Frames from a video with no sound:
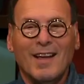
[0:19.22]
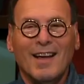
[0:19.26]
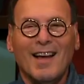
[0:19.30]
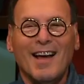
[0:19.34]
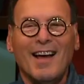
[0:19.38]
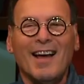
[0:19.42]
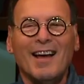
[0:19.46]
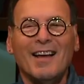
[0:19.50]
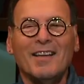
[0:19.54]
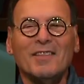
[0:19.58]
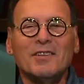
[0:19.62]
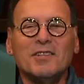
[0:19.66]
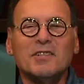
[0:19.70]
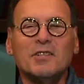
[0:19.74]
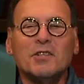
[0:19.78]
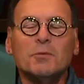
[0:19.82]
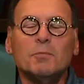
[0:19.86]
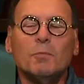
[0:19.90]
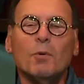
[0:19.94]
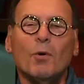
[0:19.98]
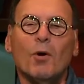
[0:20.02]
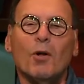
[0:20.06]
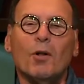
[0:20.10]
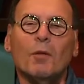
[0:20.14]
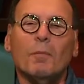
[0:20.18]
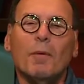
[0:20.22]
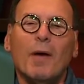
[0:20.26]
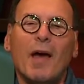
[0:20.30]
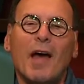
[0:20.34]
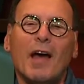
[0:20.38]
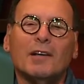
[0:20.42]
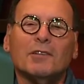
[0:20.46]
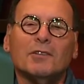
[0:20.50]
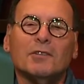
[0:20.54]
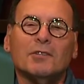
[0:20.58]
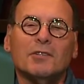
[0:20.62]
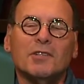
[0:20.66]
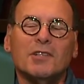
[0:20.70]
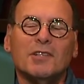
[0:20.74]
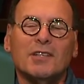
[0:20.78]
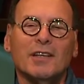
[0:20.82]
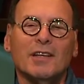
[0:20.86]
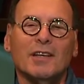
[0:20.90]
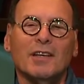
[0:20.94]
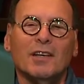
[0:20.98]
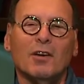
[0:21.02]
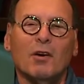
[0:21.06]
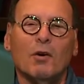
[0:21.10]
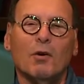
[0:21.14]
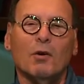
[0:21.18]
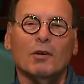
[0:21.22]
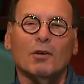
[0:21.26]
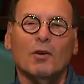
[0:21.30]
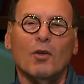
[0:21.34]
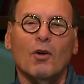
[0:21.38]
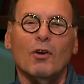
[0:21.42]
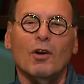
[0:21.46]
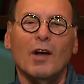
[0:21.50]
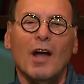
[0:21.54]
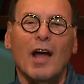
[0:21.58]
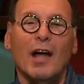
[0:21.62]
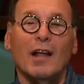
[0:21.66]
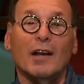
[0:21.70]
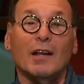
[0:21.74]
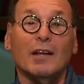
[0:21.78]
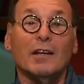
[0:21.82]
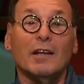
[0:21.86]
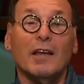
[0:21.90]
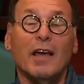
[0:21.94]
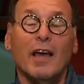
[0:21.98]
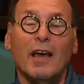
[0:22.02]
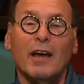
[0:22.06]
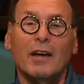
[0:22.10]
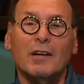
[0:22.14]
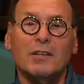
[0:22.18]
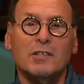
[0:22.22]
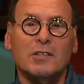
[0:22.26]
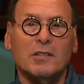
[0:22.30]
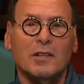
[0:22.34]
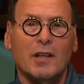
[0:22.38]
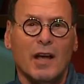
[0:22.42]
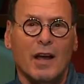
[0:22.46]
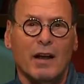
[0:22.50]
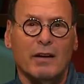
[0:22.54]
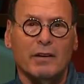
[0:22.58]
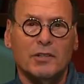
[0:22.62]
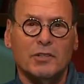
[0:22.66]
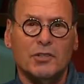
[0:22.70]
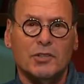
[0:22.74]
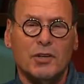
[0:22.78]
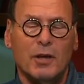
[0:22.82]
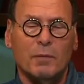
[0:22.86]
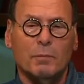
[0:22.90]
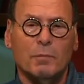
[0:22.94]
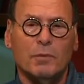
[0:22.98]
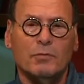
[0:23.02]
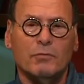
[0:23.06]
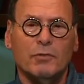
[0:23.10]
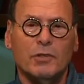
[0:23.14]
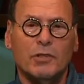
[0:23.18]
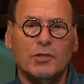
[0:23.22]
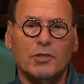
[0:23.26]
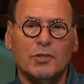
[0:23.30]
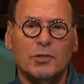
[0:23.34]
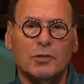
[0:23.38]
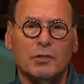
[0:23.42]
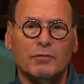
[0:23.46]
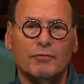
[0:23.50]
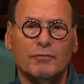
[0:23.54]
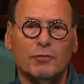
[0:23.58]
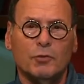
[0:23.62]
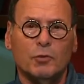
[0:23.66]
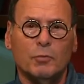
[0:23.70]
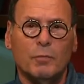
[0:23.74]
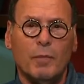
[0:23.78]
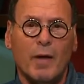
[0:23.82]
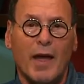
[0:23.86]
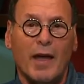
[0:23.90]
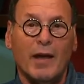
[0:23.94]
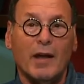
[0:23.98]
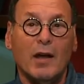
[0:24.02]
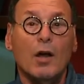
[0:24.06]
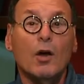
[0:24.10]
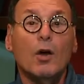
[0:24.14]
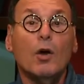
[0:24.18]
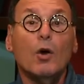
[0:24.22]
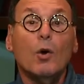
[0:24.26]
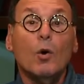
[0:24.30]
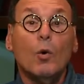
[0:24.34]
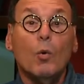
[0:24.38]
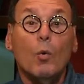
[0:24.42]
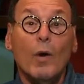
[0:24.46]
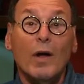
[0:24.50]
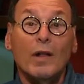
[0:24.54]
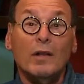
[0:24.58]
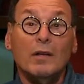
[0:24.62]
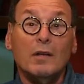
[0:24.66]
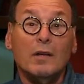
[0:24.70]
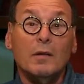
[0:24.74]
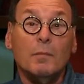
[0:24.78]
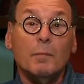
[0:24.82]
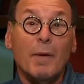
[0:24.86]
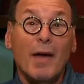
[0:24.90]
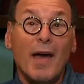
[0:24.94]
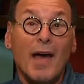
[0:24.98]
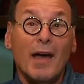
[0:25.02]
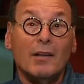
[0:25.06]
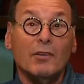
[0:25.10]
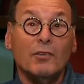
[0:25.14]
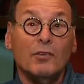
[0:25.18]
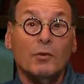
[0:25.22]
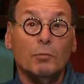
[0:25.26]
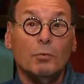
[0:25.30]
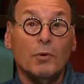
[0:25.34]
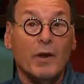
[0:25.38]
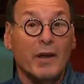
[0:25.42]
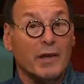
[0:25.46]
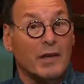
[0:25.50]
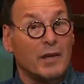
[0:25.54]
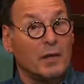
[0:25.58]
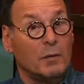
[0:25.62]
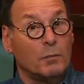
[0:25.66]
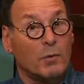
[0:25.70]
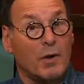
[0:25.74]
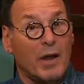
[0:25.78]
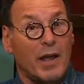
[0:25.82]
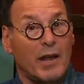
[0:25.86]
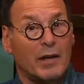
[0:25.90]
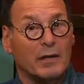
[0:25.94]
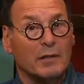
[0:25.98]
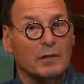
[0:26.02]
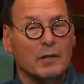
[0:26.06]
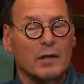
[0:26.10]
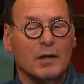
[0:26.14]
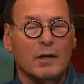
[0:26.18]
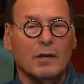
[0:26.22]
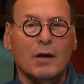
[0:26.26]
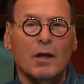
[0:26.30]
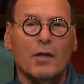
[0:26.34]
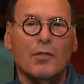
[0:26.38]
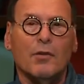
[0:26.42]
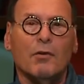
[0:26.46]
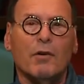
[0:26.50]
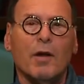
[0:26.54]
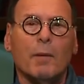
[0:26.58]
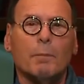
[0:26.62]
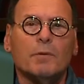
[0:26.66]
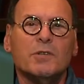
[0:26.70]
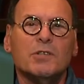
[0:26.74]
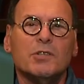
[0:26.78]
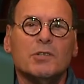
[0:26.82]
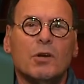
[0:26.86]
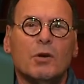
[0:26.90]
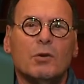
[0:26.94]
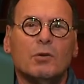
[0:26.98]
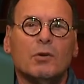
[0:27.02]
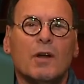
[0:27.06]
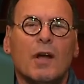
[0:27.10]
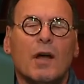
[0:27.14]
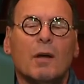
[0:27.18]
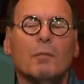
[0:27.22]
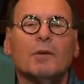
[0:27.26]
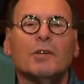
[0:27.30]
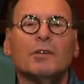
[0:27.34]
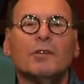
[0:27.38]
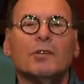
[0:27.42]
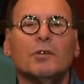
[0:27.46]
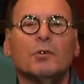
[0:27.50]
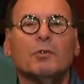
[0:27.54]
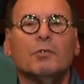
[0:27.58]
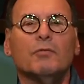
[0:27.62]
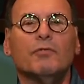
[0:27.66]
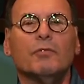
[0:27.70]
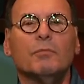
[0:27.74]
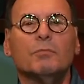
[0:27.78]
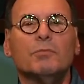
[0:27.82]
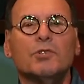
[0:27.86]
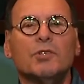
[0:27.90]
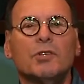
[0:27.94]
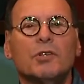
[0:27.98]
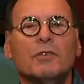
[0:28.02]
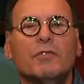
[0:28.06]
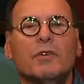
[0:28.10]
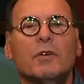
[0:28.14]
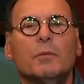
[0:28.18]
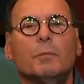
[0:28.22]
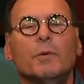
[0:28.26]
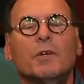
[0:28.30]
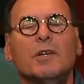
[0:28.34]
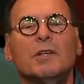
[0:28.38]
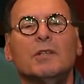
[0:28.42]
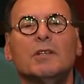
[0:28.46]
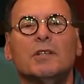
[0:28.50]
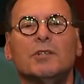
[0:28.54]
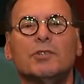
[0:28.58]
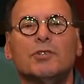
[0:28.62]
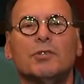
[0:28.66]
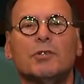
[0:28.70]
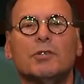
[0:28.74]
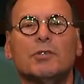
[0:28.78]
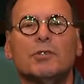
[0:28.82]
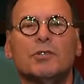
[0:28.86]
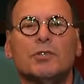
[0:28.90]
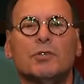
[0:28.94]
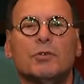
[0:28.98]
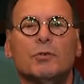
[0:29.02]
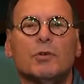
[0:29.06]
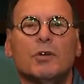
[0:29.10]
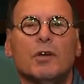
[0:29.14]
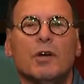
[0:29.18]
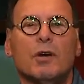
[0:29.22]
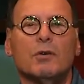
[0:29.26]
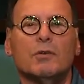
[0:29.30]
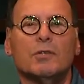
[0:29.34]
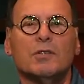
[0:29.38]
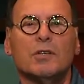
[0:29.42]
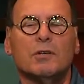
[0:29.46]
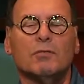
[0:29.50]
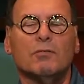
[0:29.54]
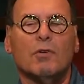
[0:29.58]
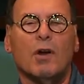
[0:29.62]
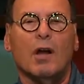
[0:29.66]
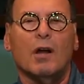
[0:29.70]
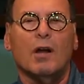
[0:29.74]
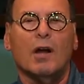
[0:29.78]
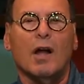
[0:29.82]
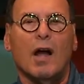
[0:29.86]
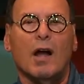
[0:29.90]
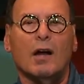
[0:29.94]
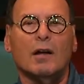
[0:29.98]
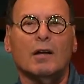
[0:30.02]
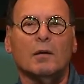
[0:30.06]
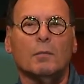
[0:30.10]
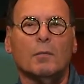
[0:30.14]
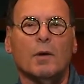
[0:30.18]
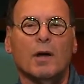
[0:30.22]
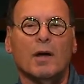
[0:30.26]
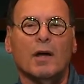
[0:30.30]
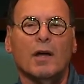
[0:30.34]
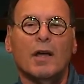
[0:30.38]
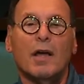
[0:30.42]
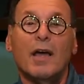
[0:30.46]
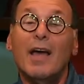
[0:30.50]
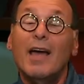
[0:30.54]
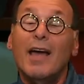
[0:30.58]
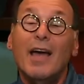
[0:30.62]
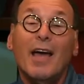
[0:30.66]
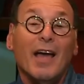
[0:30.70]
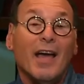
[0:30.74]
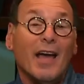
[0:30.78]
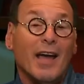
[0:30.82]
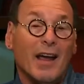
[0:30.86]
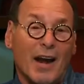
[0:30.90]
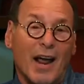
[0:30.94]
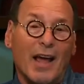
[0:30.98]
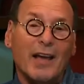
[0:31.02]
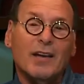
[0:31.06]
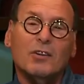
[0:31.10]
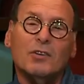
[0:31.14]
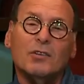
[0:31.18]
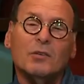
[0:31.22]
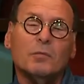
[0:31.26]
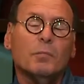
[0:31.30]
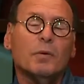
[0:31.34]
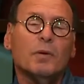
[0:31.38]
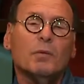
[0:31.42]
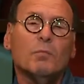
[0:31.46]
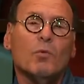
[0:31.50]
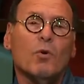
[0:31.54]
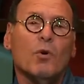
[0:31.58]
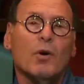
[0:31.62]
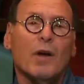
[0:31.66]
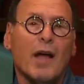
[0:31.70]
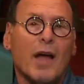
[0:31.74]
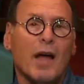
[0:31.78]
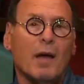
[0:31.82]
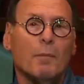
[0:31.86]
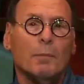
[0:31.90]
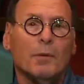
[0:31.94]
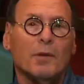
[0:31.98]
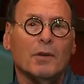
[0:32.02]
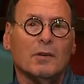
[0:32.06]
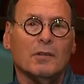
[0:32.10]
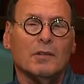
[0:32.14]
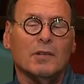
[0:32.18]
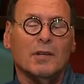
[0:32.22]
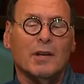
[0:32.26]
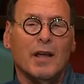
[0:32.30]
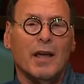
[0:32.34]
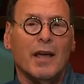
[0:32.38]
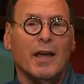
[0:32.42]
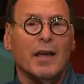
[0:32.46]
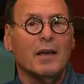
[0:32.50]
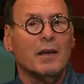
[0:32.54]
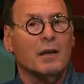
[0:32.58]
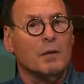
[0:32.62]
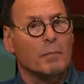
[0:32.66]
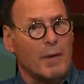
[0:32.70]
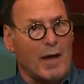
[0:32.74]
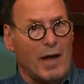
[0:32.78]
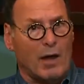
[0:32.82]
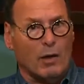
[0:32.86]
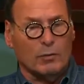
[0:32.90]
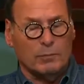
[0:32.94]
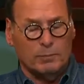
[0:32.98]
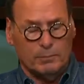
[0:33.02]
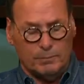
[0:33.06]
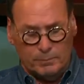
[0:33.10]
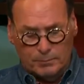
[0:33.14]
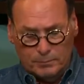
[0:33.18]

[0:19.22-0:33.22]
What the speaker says: Hi, this is Paul Pachter, CEO at Long Island Cares and the Harry Chapin Regional Food Bank. Welcome back to Breaking Bread, another episode coming to you from GVP Digital Studios in Ronkonkoma. And I couldn't be more happier today about